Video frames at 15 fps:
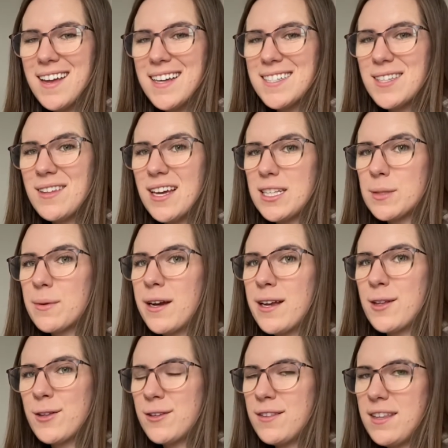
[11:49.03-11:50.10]
so that's where I
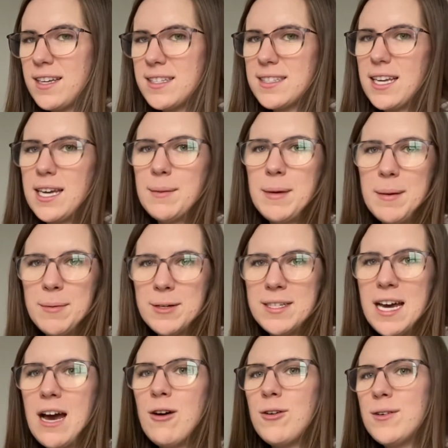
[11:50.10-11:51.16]
include things like paper
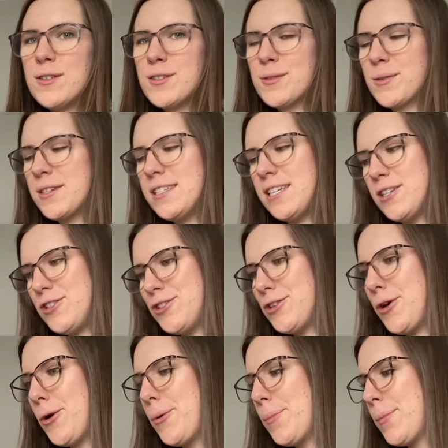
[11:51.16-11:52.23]
towels or dish
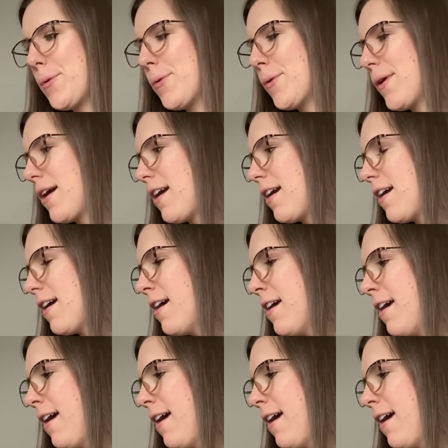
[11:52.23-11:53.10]
soap or